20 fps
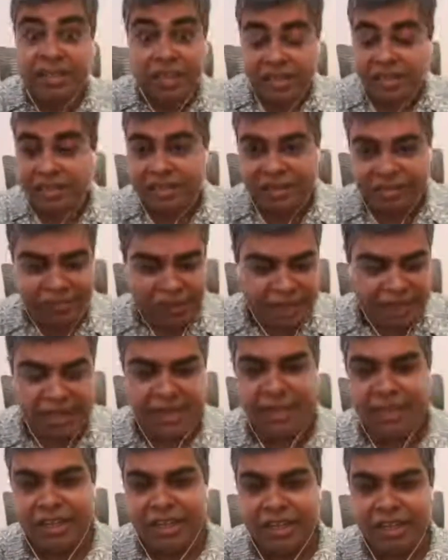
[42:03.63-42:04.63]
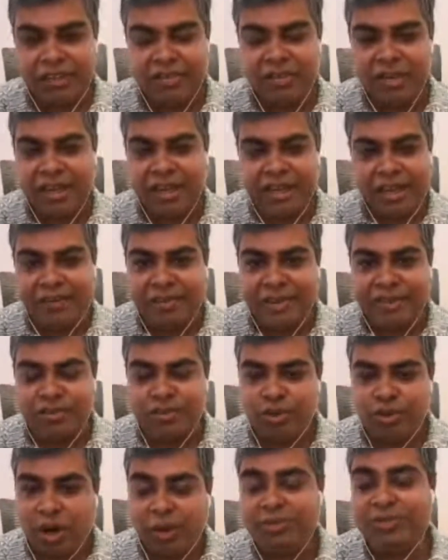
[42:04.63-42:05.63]
the reason why I never
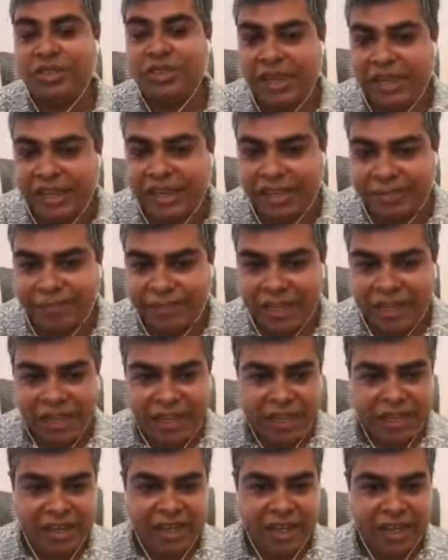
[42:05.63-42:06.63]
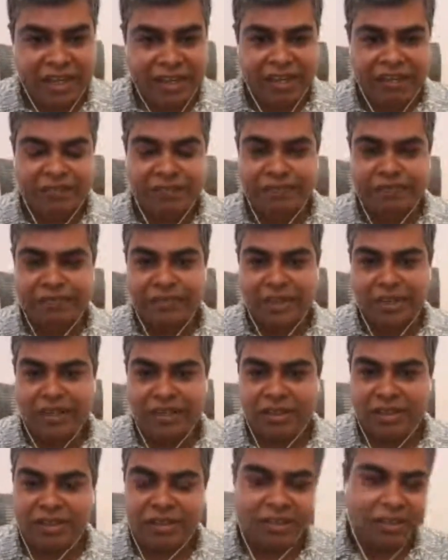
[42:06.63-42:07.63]
stopped studying, and I have
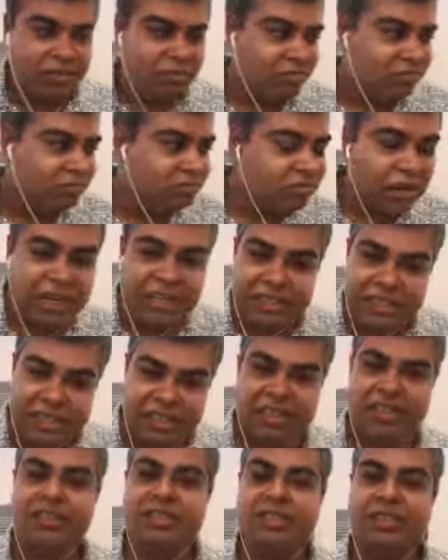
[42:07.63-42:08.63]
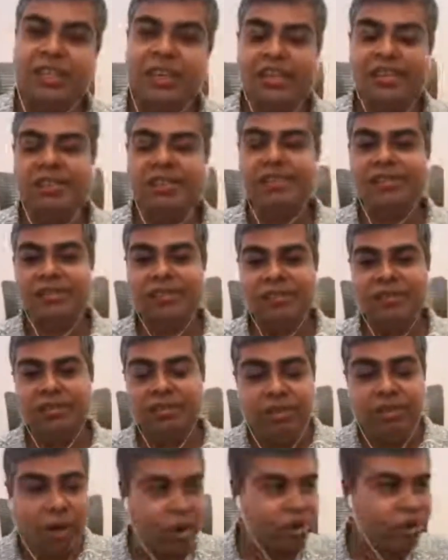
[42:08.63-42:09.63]
multi skills,
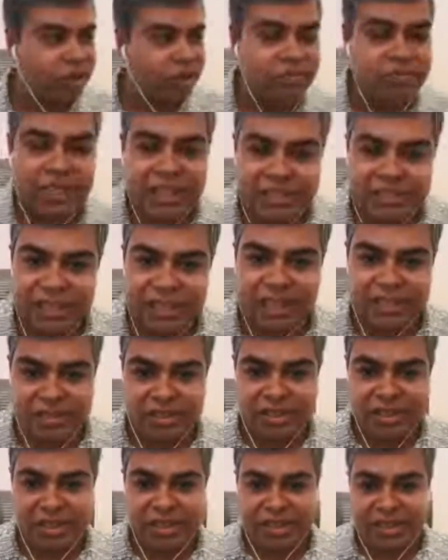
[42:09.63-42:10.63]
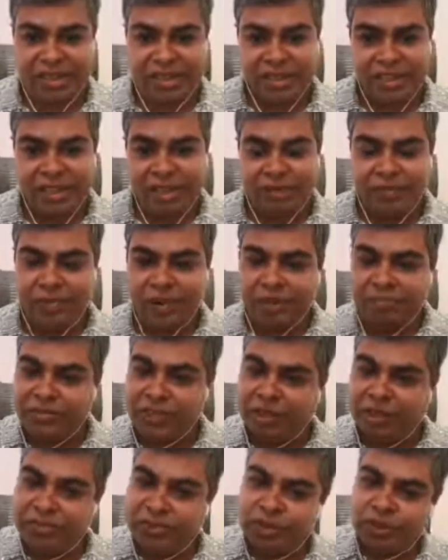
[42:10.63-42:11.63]
lot of things I studied from
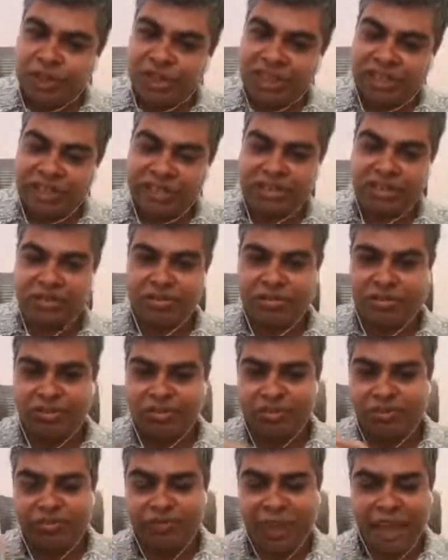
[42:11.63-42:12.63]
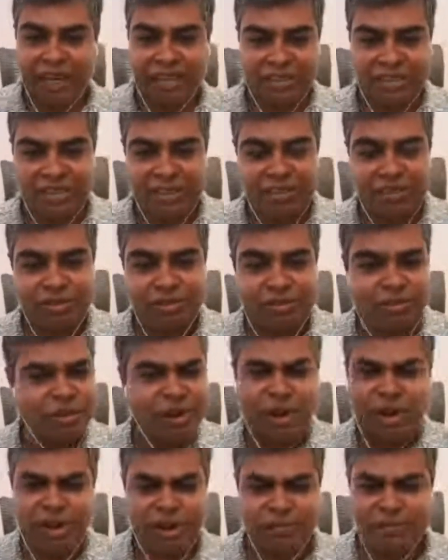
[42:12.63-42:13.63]
computers to fashion to
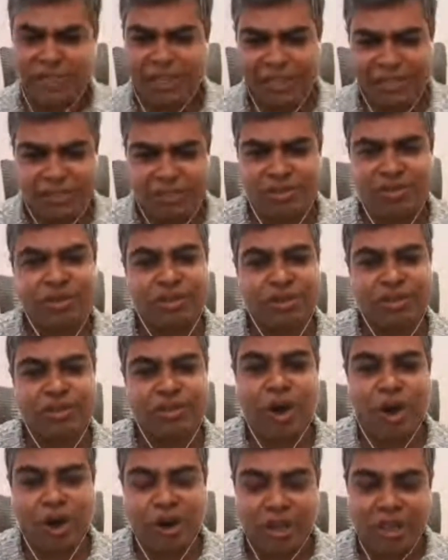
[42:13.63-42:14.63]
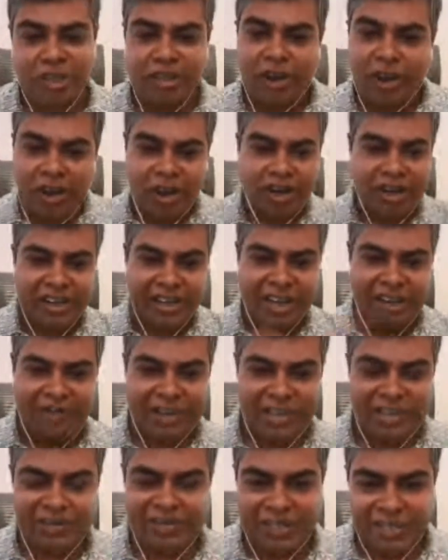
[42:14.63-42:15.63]
lot of things, to law, all
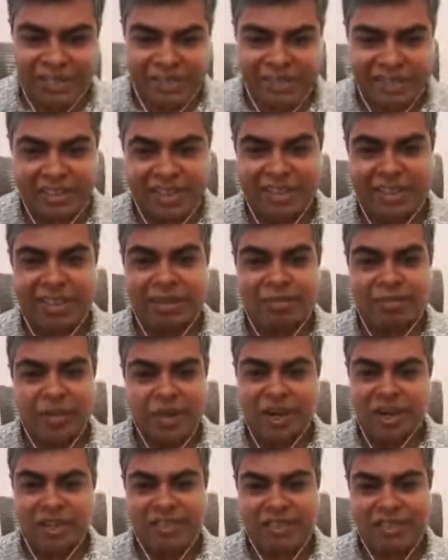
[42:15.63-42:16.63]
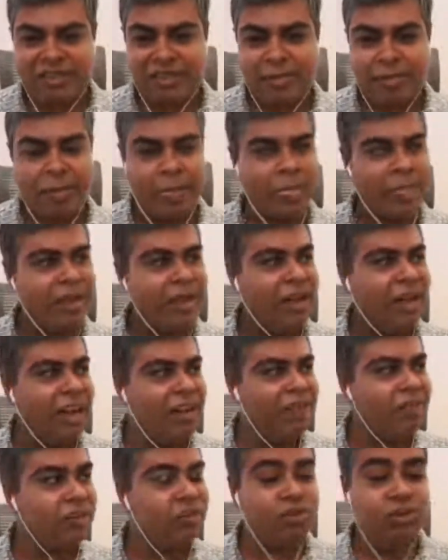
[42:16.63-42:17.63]
diverse fields, because I
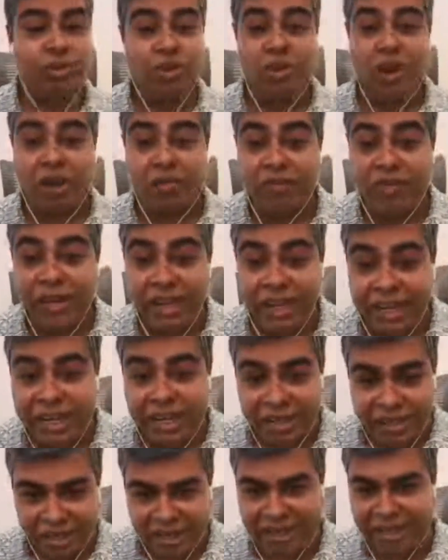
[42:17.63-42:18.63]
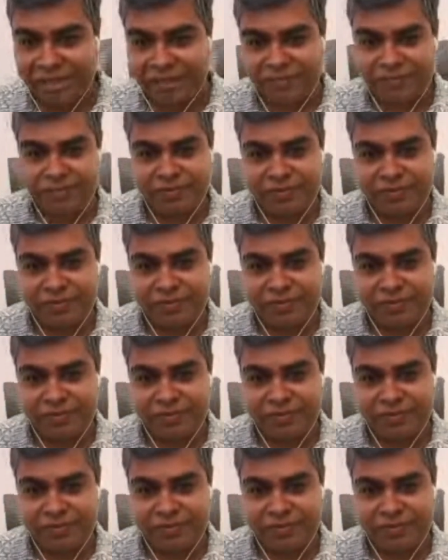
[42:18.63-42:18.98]
was so afraid in life